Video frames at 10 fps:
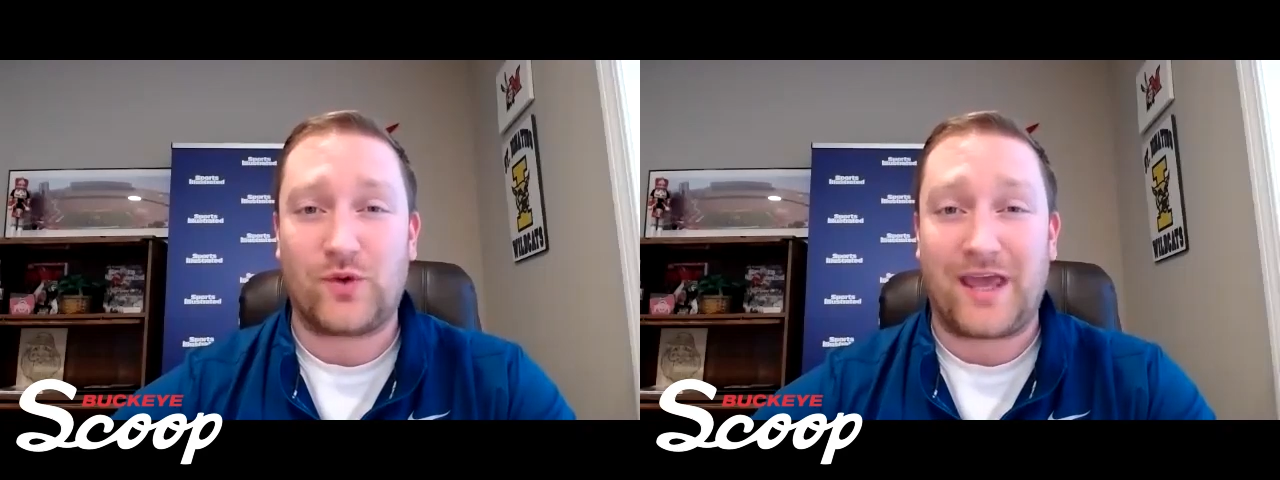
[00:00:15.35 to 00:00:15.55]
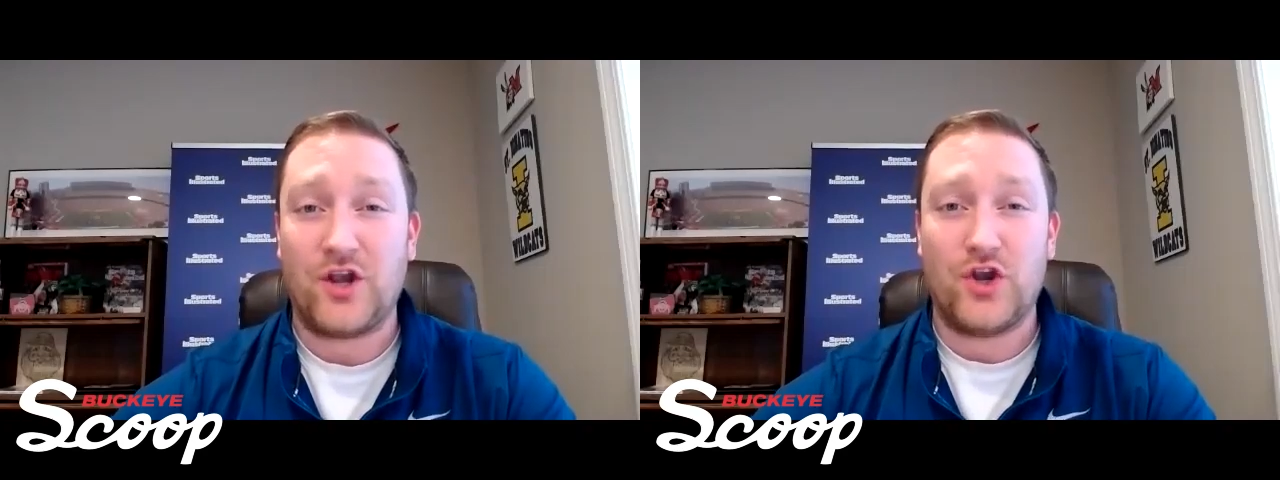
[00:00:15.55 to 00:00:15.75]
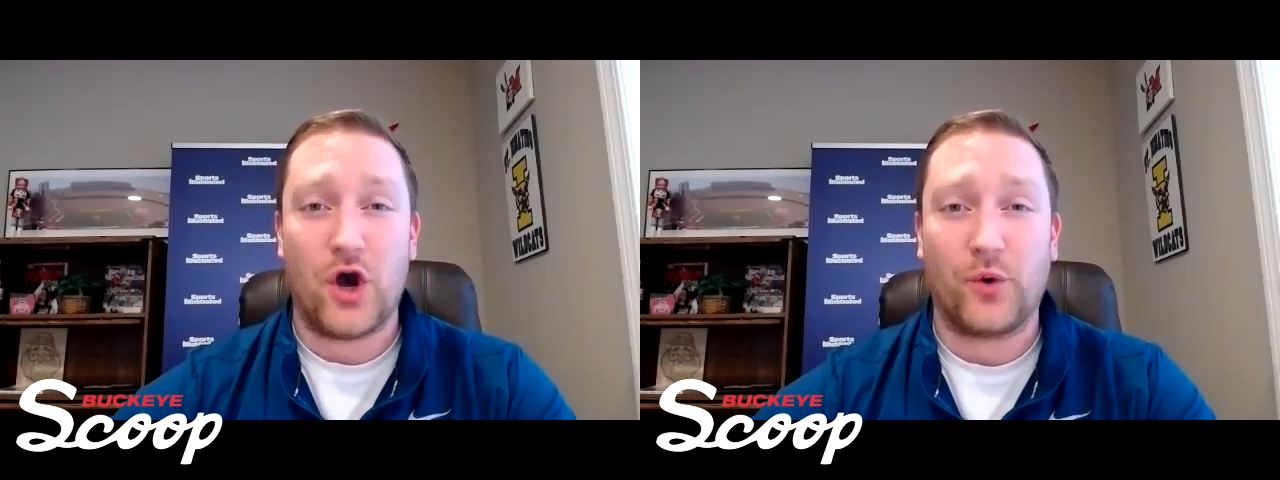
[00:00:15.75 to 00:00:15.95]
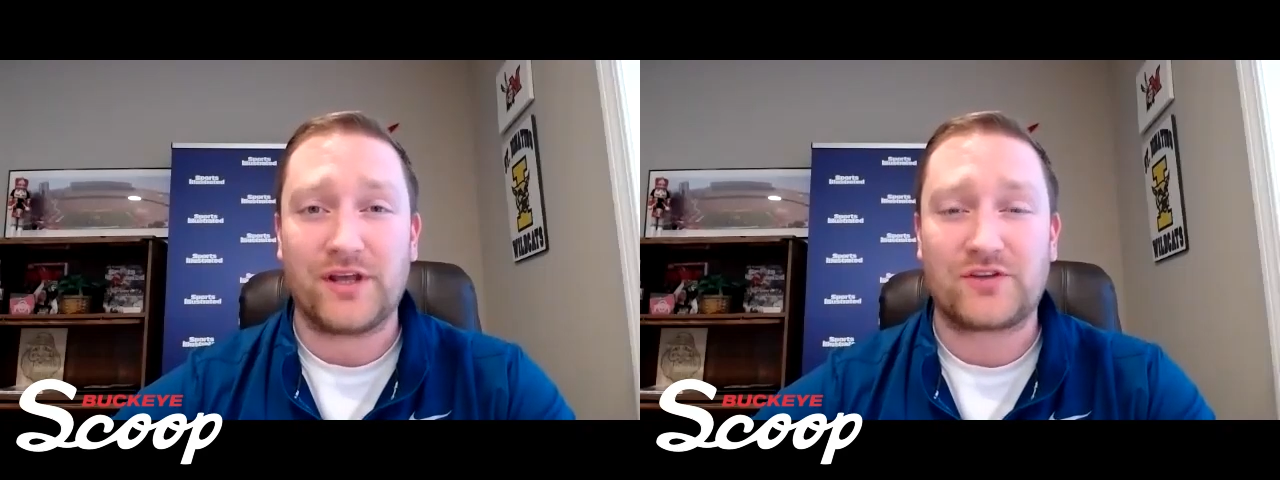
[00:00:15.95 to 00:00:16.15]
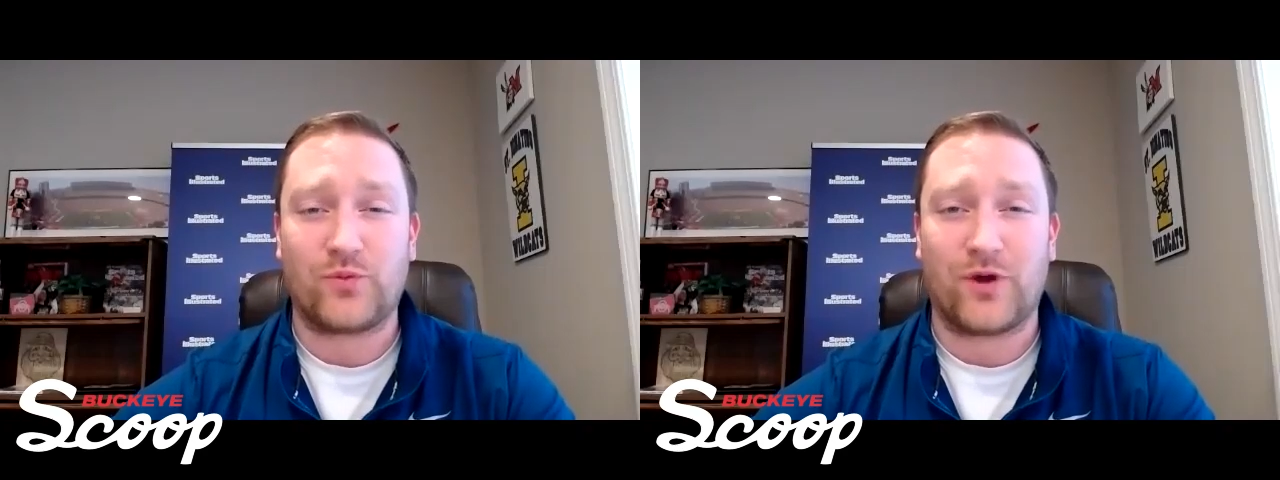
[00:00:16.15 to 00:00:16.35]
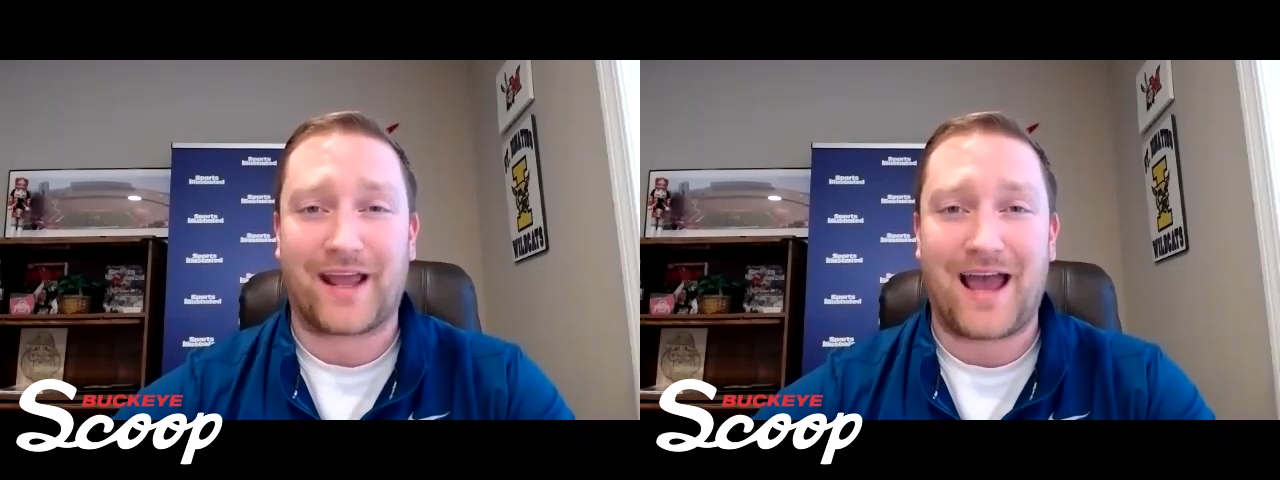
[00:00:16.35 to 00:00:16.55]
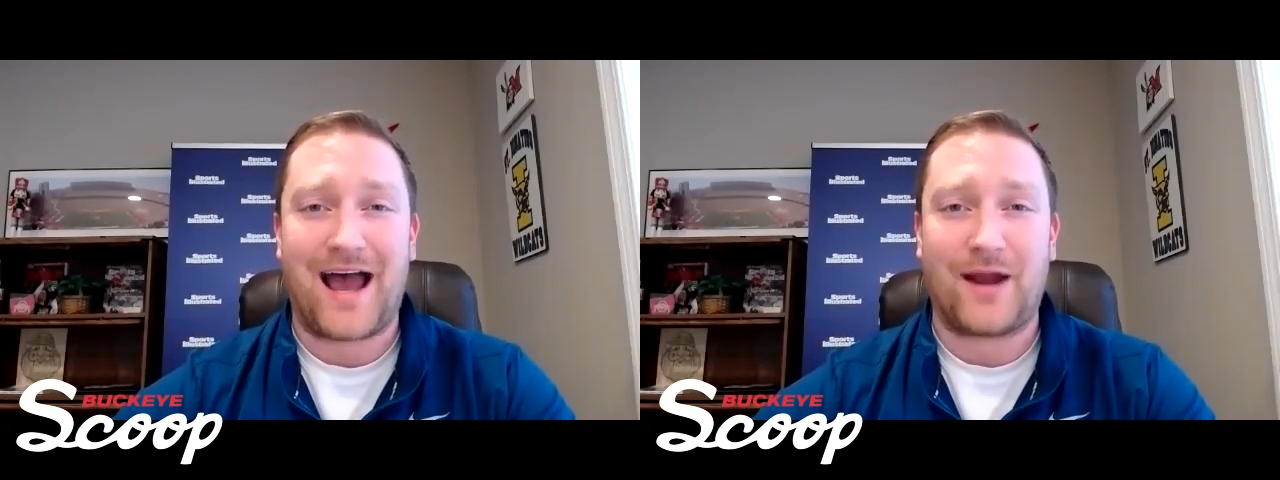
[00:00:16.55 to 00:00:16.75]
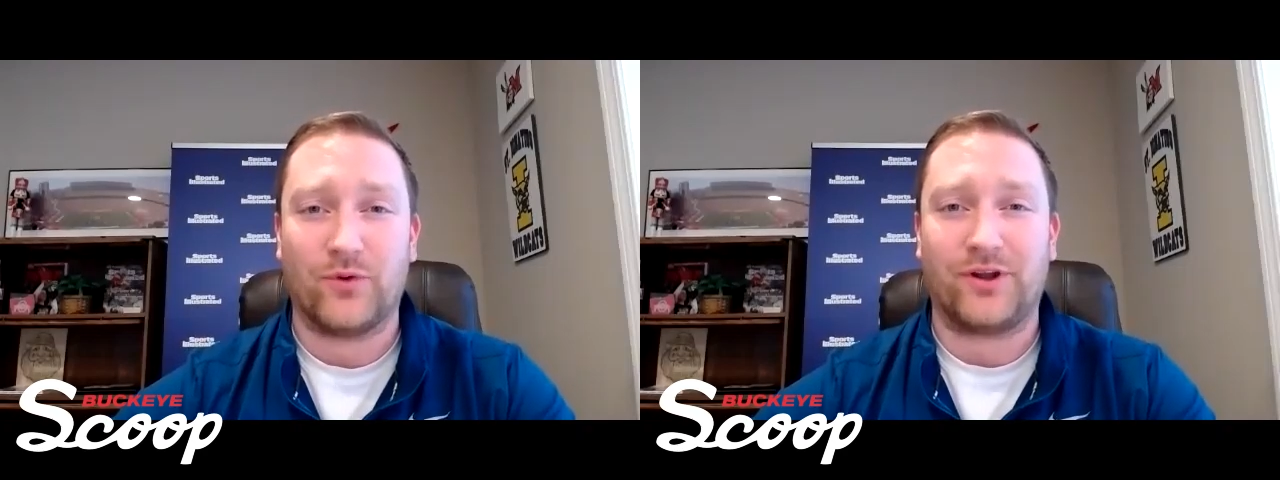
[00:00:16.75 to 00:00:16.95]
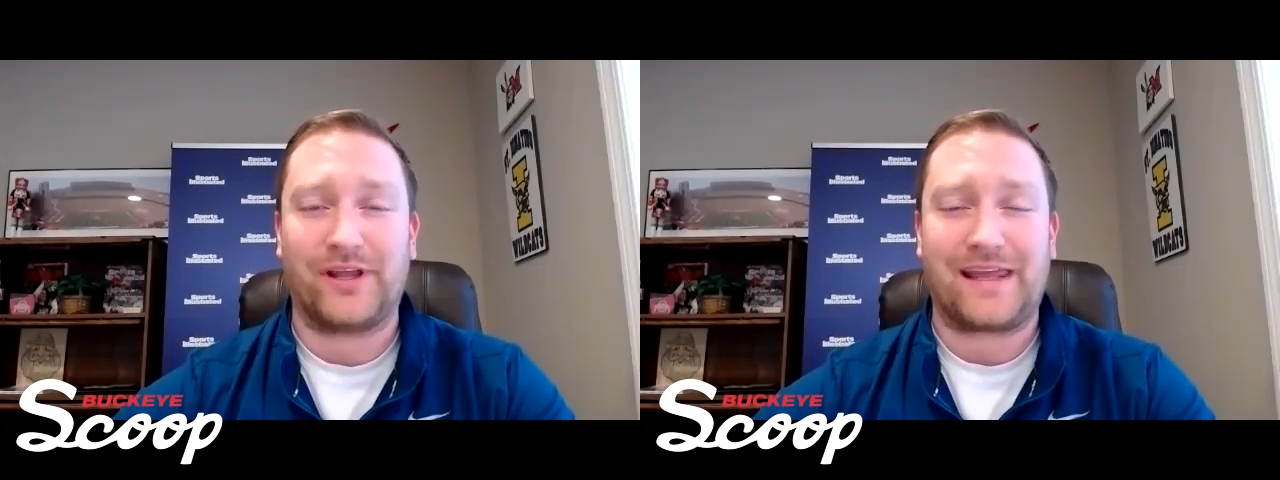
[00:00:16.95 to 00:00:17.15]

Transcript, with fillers: can notice when a guy really